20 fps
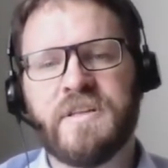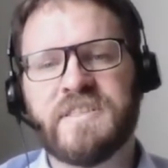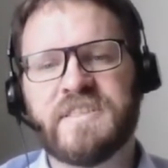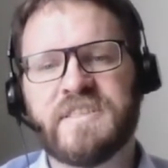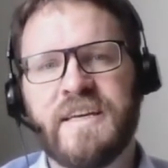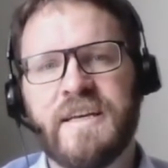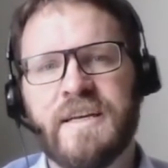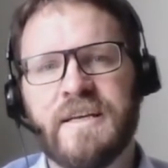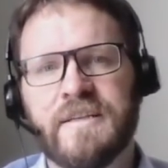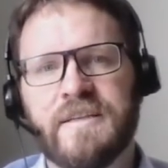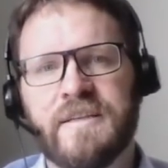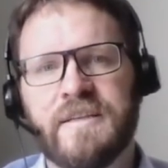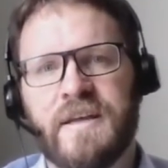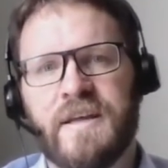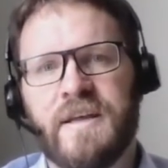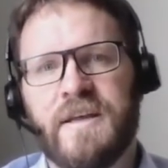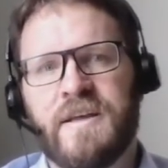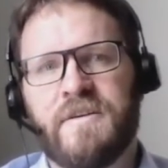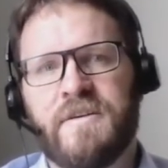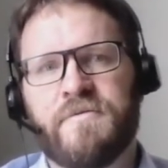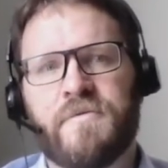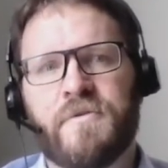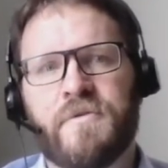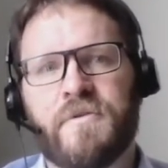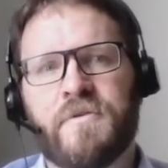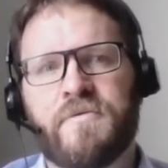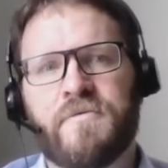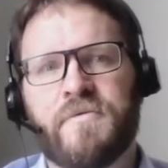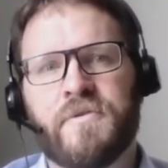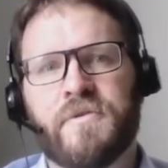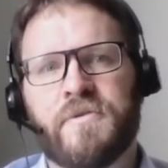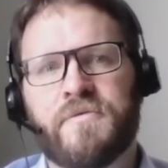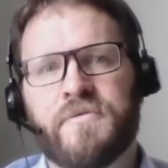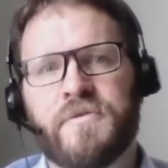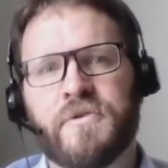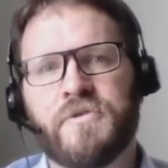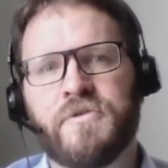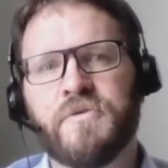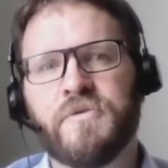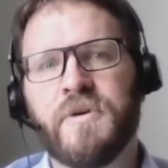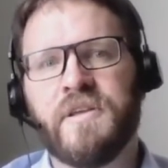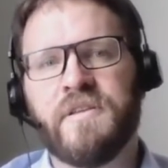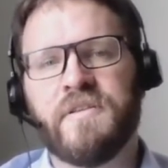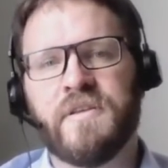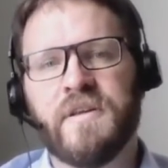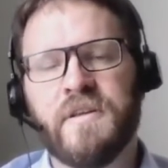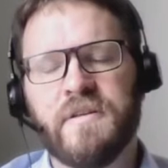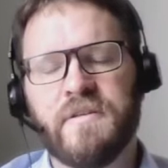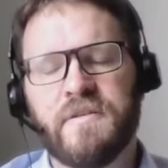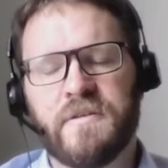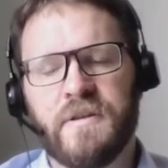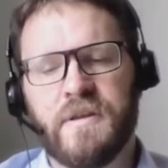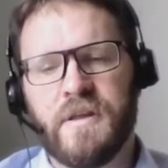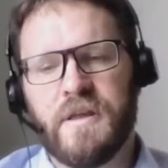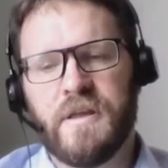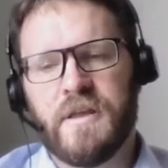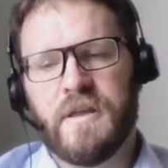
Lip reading: skilled for doing this.